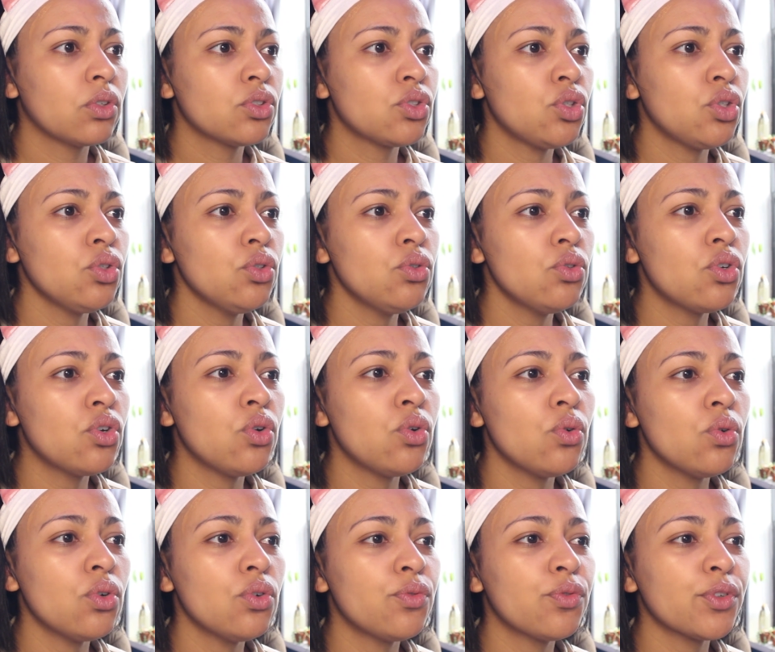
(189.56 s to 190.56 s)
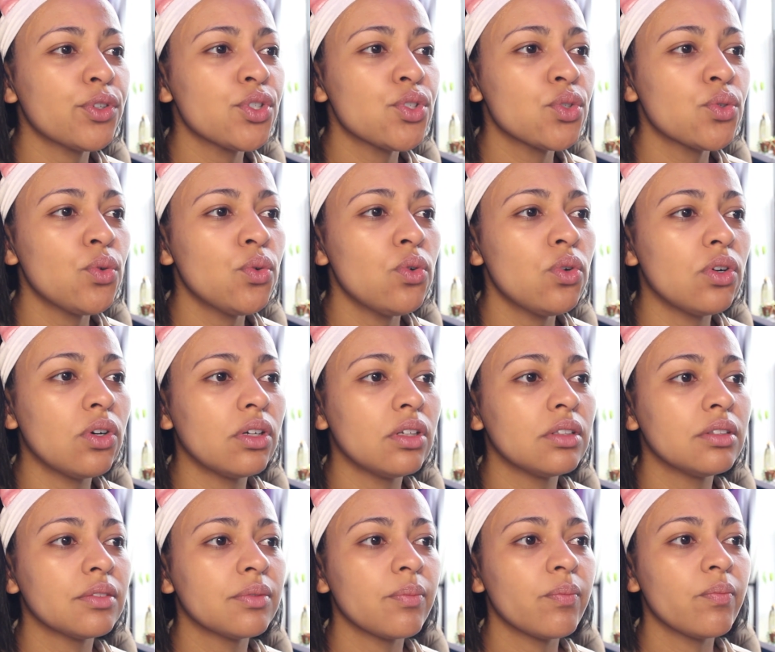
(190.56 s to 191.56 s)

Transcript: Too cool for school.